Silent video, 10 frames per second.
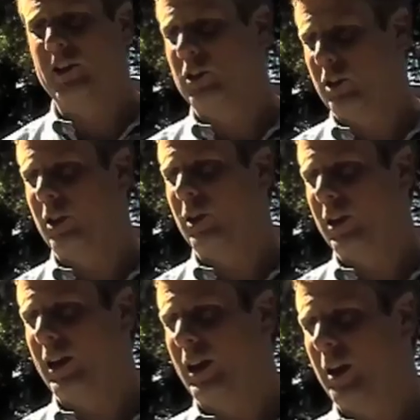concern
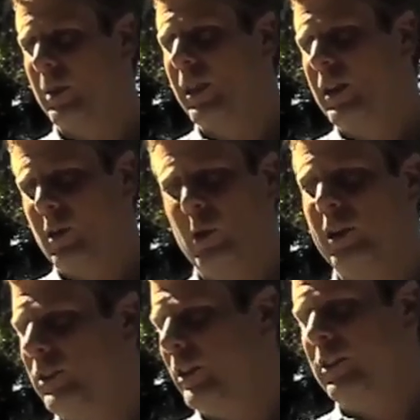uh,
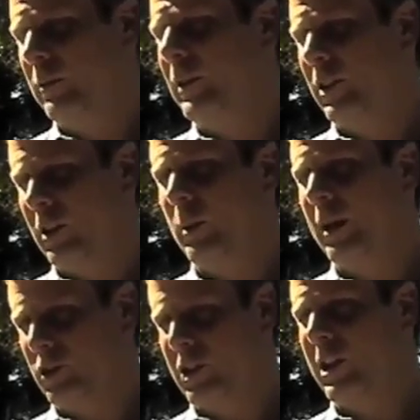really says something good
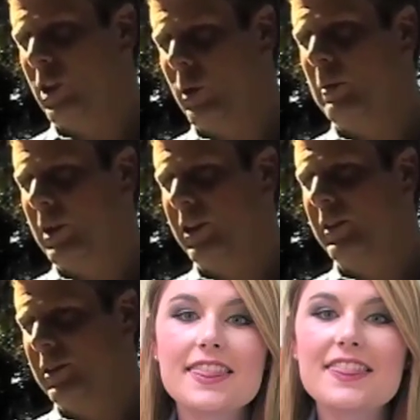about JU, I believe.
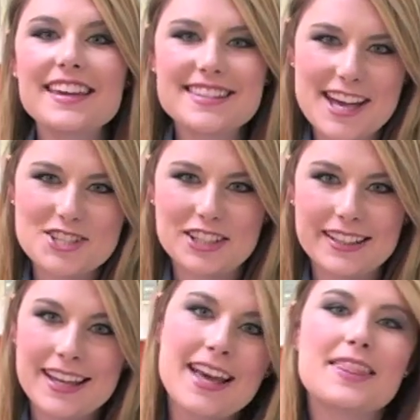Thanks,
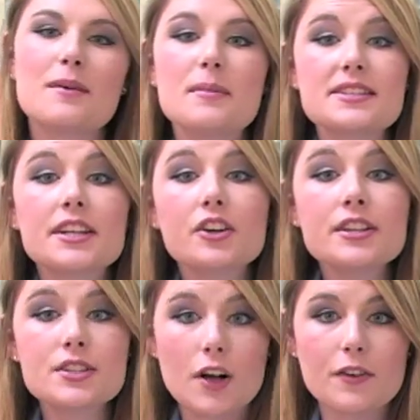Ashley. The missing
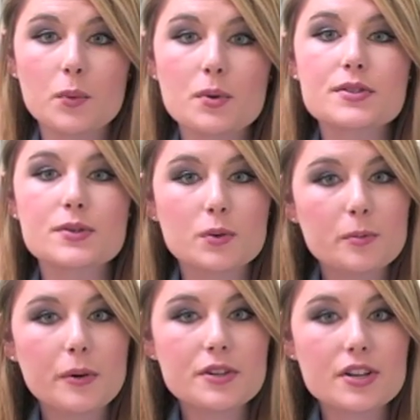green dolphin will soon
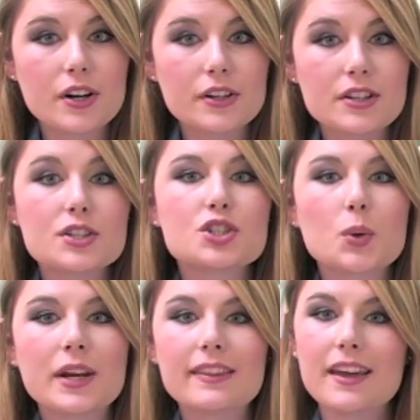be returned,
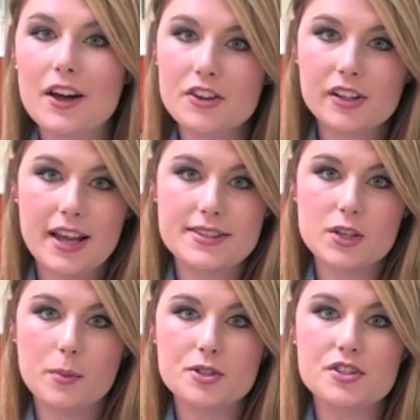joining the other glass
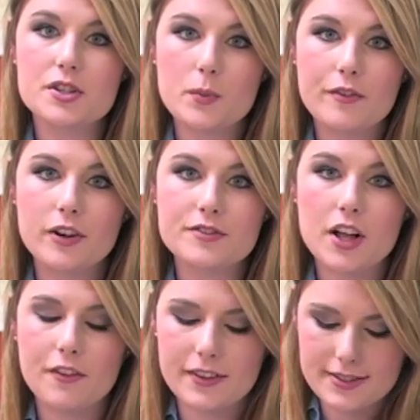sculptures in the River of
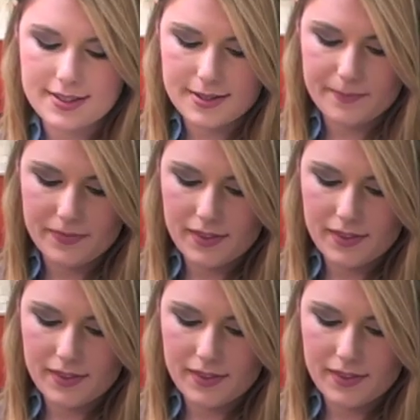Dolphins.